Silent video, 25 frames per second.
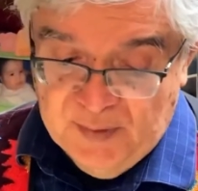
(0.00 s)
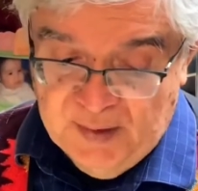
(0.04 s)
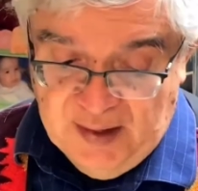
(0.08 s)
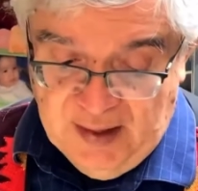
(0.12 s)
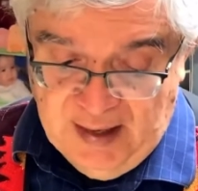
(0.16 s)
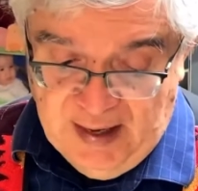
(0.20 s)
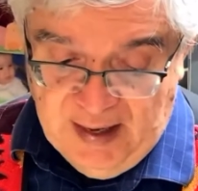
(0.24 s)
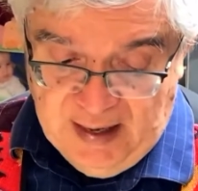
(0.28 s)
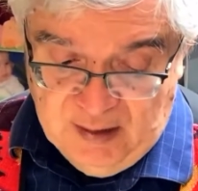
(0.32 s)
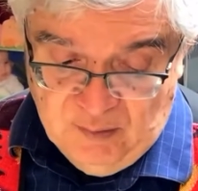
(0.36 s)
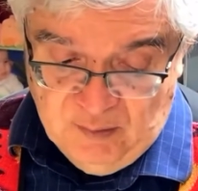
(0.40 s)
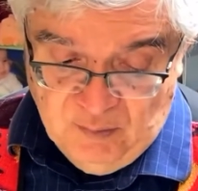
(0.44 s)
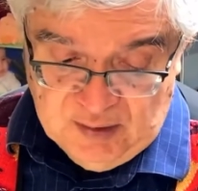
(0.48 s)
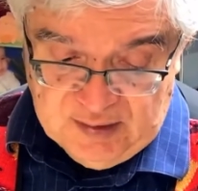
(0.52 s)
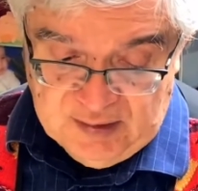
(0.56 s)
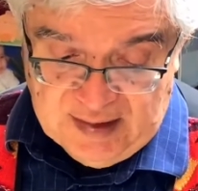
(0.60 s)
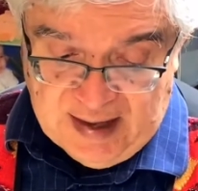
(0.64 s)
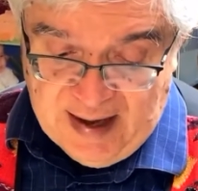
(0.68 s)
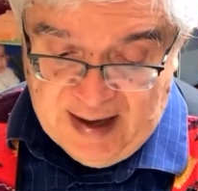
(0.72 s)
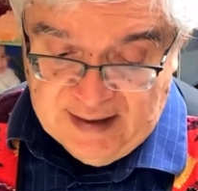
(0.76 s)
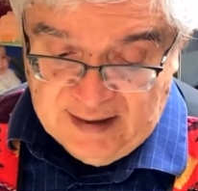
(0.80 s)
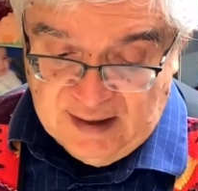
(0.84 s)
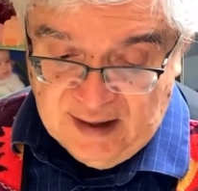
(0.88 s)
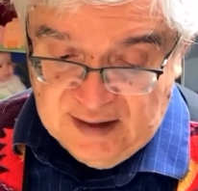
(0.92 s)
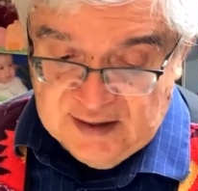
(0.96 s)
And what that
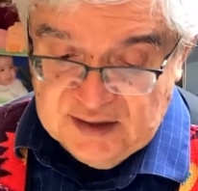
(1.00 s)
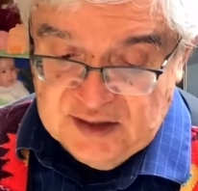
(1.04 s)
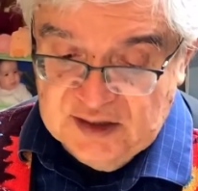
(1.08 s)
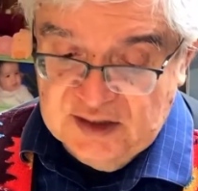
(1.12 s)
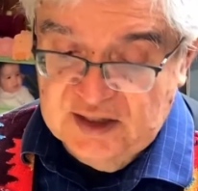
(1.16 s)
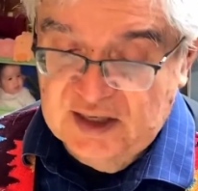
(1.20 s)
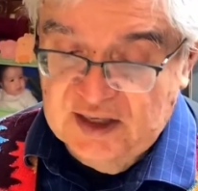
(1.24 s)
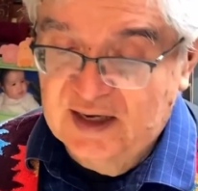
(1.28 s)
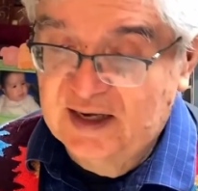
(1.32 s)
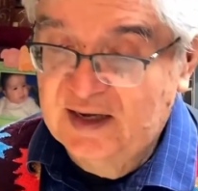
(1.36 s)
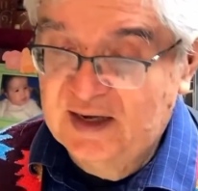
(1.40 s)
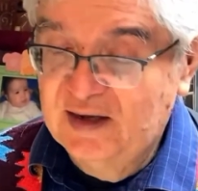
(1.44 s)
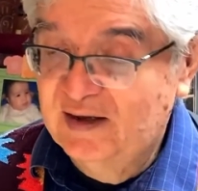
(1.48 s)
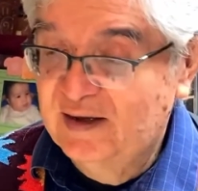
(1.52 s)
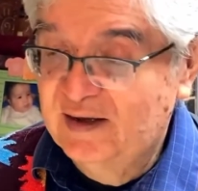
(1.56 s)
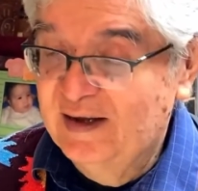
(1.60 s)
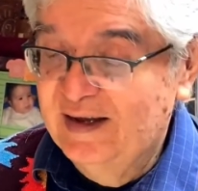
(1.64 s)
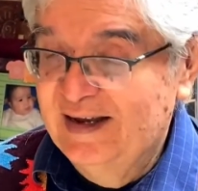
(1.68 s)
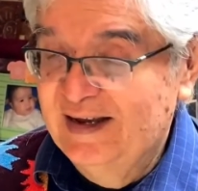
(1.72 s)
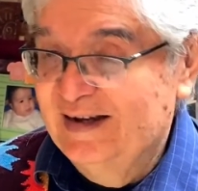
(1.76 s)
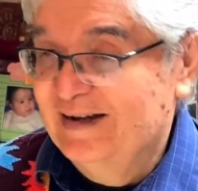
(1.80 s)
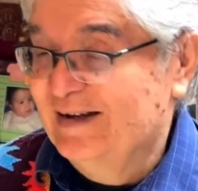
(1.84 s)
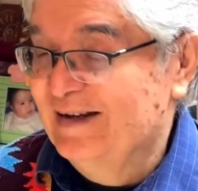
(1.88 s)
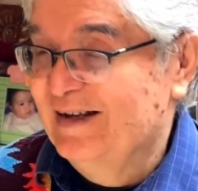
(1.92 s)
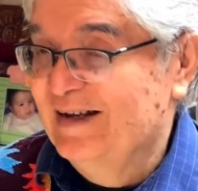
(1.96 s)
does is
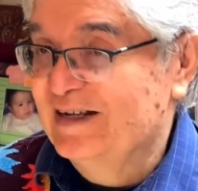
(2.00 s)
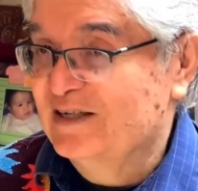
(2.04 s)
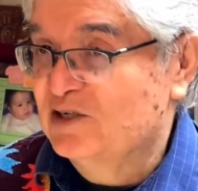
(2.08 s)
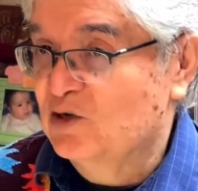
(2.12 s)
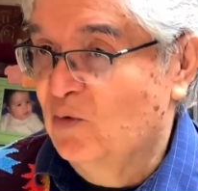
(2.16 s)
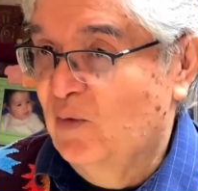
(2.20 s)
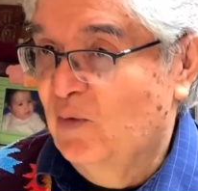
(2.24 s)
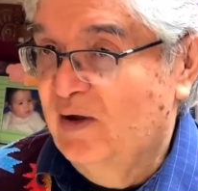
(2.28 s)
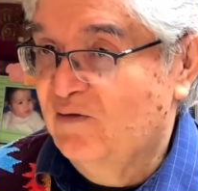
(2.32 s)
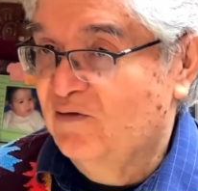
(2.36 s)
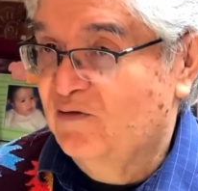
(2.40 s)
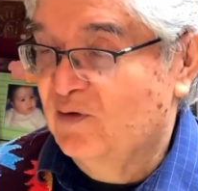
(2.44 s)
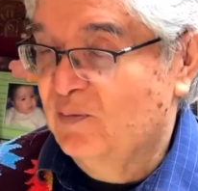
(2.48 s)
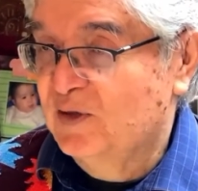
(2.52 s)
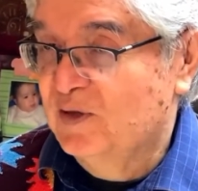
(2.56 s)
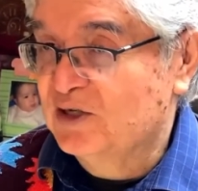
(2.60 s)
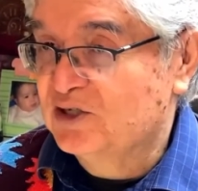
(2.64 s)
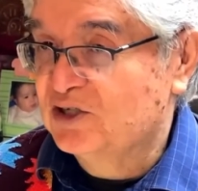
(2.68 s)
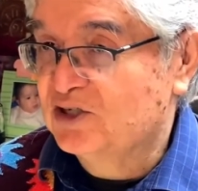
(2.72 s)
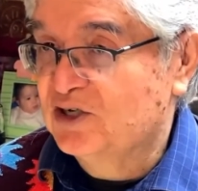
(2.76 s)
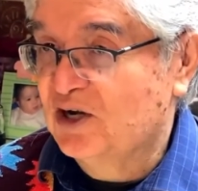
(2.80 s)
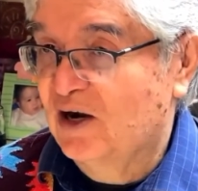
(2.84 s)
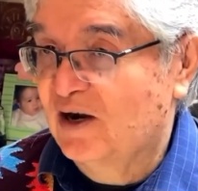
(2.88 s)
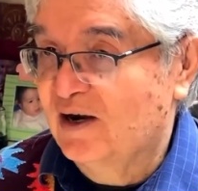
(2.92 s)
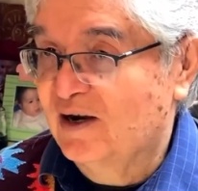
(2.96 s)
it gets away from the
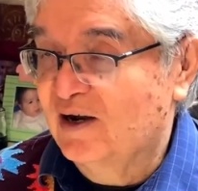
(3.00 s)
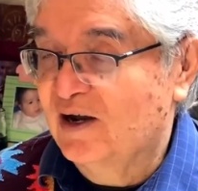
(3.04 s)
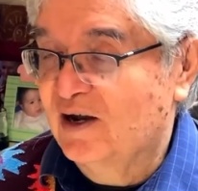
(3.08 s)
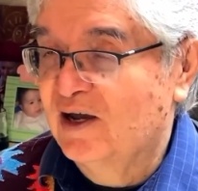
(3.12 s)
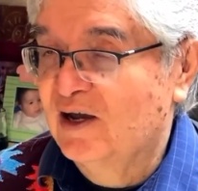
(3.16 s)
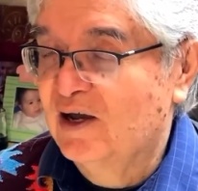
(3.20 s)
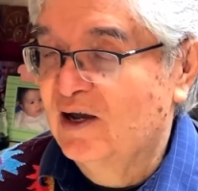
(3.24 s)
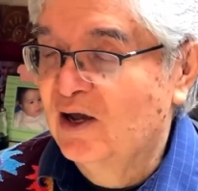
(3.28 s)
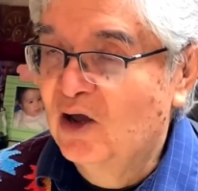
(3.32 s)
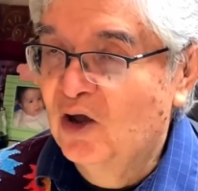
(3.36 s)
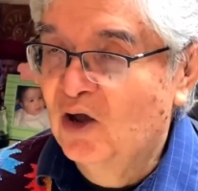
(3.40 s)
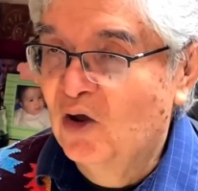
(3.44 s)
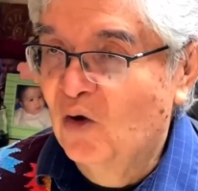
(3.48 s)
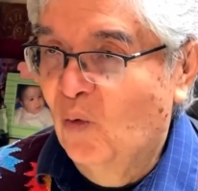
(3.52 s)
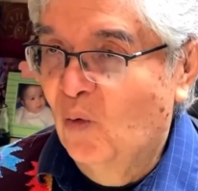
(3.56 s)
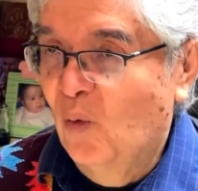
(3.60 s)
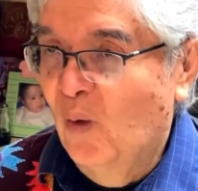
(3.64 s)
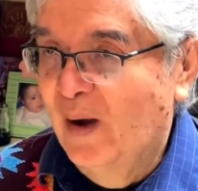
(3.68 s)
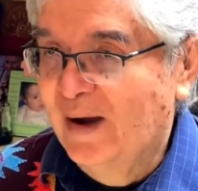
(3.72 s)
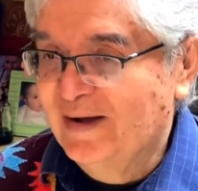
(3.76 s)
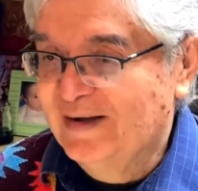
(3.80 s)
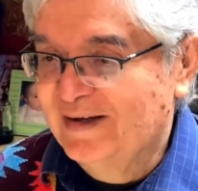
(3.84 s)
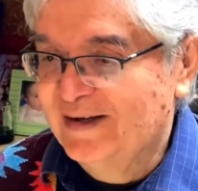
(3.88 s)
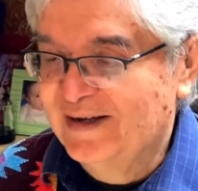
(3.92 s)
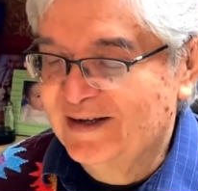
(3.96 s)
stark
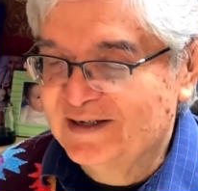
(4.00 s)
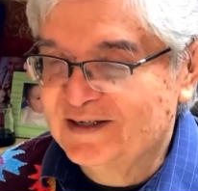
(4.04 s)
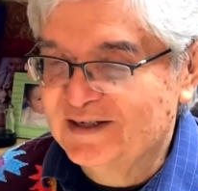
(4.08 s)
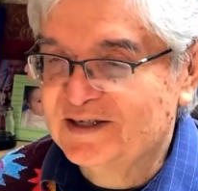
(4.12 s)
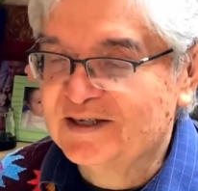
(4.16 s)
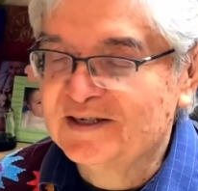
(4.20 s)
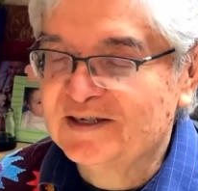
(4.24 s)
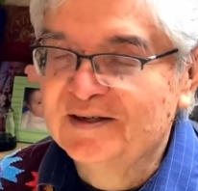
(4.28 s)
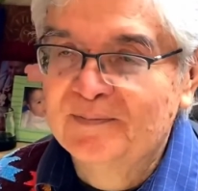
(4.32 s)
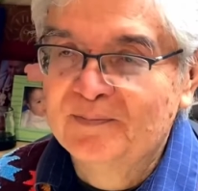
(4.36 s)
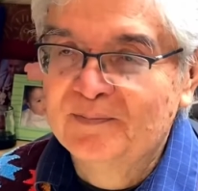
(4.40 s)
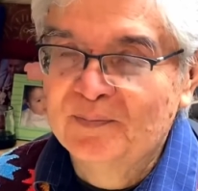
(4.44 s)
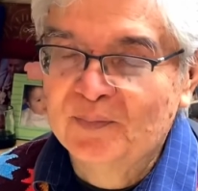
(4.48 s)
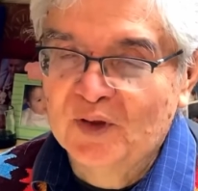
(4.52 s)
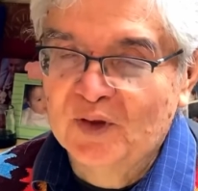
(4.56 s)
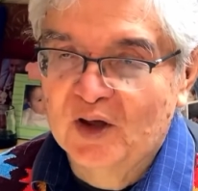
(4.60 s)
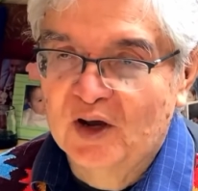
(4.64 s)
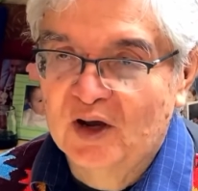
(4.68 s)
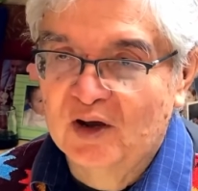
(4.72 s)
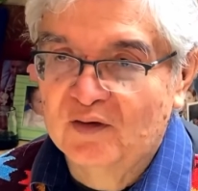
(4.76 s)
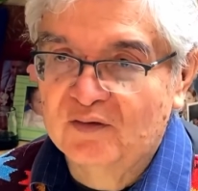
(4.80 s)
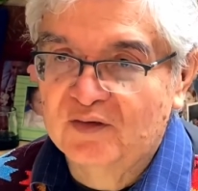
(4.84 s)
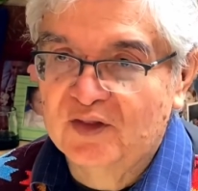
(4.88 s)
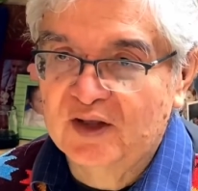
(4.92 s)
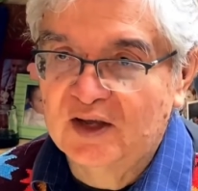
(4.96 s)
whiteness
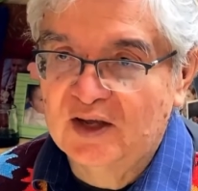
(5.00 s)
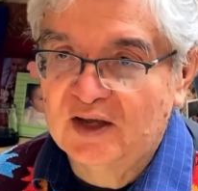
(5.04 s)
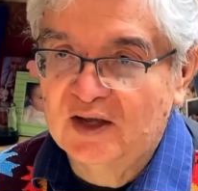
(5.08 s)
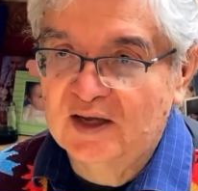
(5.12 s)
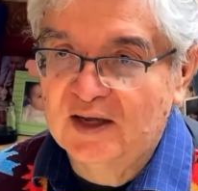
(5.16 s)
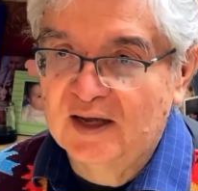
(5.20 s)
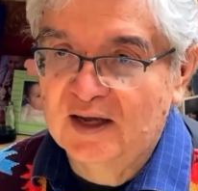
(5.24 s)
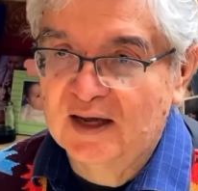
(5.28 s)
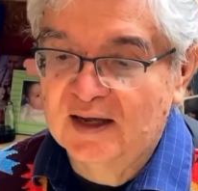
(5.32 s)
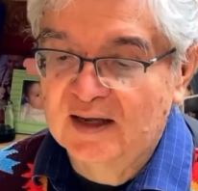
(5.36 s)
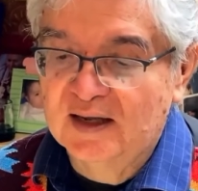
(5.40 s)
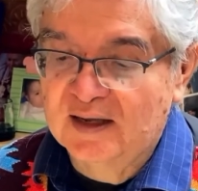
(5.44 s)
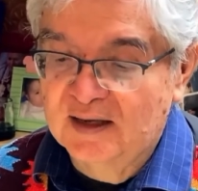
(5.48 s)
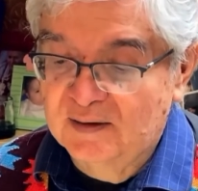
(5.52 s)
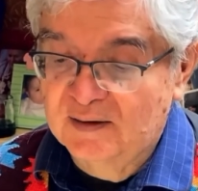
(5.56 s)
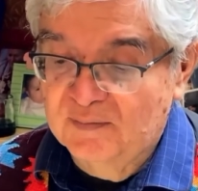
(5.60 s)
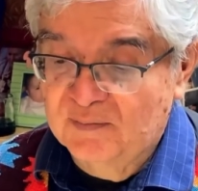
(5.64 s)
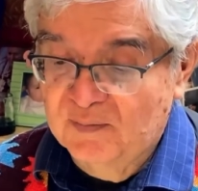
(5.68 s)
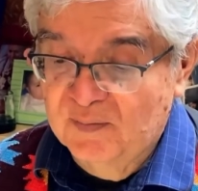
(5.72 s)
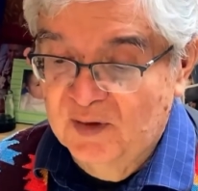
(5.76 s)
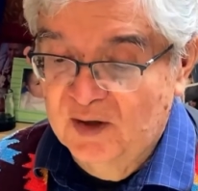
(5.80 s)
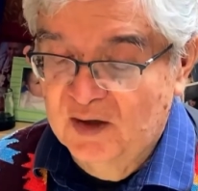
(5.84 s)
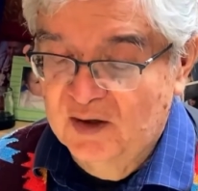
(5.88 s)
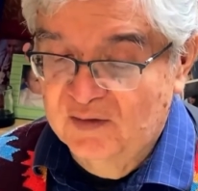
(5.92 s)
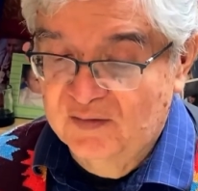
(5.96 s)
of the
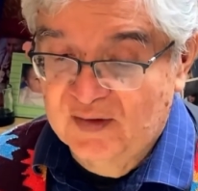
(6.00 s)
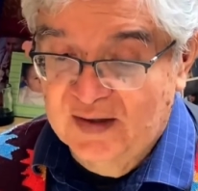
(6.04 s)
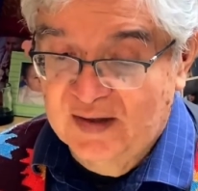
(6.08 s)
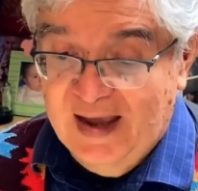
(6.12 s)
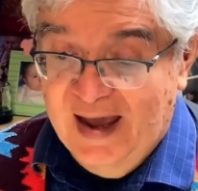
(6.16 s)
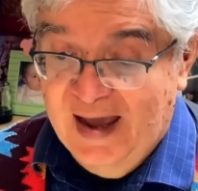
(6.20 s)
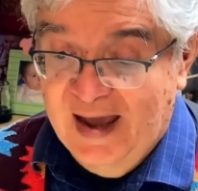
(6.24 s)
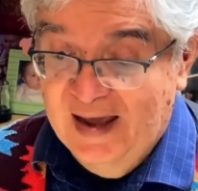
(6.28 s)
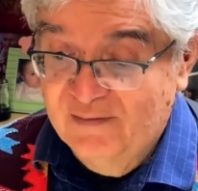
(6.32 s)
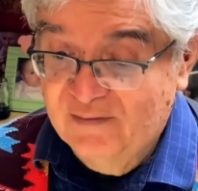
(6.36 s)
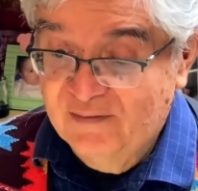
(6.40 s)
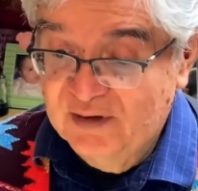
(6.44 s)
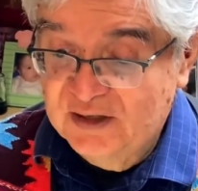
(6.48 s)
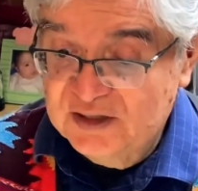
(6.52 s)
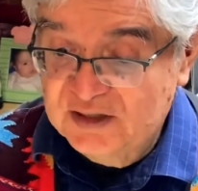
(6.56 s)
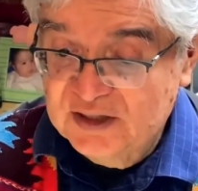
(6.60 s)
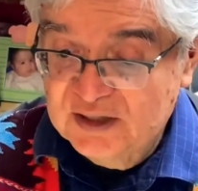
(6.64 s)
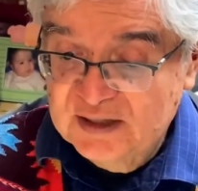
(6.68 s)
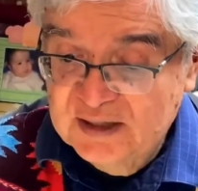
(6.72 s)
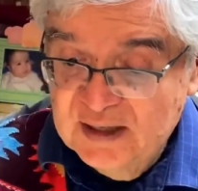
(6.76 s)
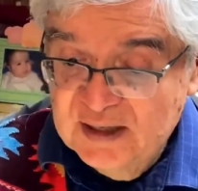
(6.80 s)
canvas.